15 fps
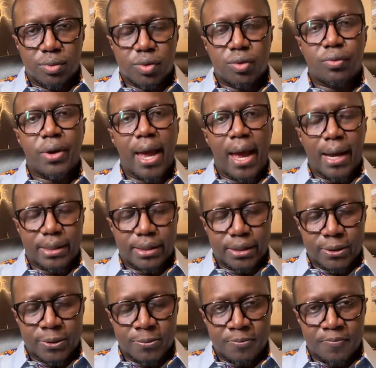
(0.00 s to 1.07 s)
to
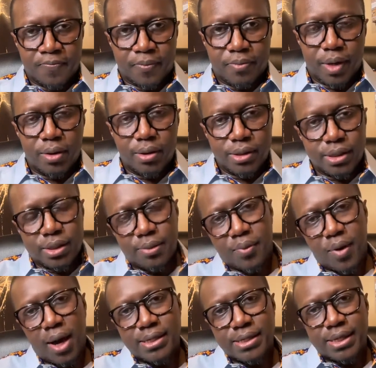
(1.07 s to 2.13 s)
react, because it's a
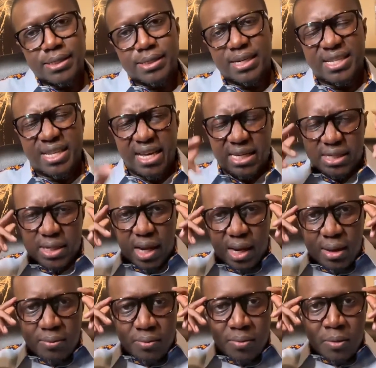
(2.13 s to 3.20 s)
process that takes
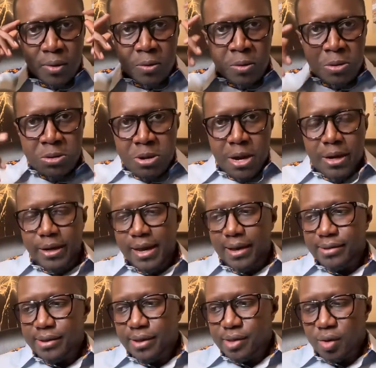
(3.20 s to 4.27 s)
time. And
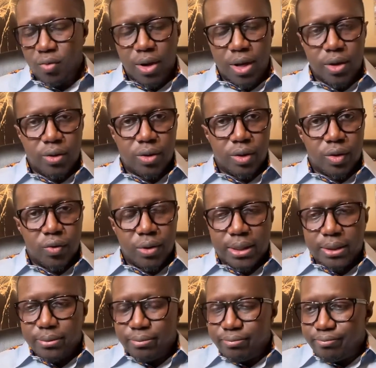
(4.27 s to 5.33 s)
yes, there's a way you could do
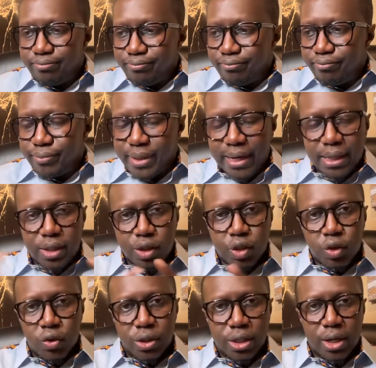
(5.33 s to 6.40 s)
it, take a
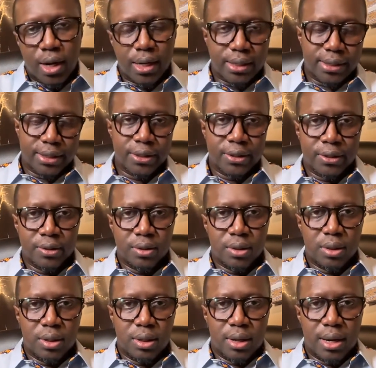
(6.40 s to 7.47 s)
shortcut
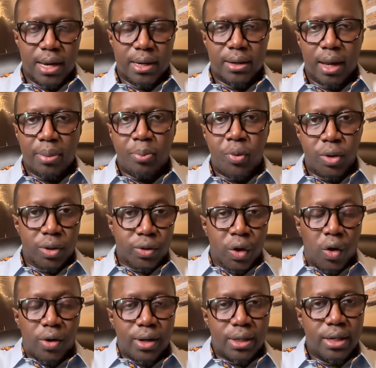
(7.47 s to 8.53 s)
and not put a
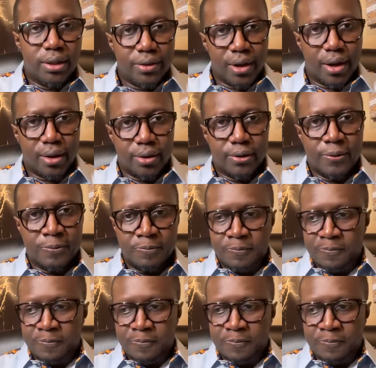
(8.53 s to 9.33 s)
token in there.